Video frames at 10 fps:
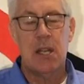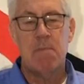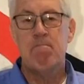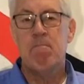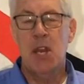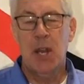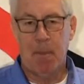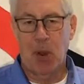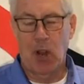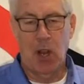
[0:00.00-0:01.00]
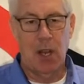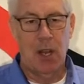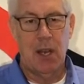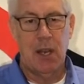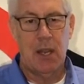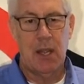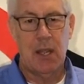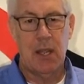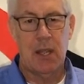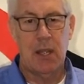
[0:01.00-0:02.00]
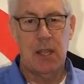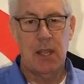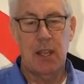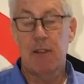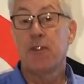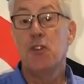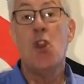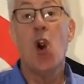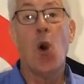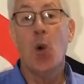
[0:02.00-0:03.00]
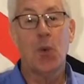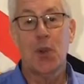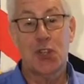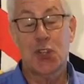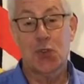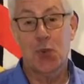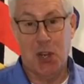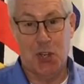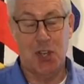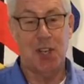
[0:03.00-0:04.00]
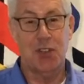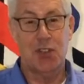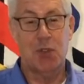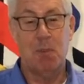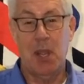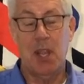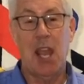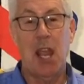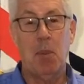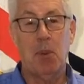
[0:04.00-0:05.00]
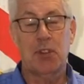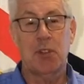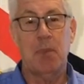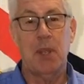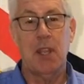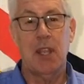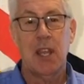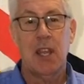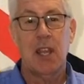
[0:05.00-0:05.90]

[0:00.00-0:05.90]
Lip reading: minimal, if no restrictions to being able to be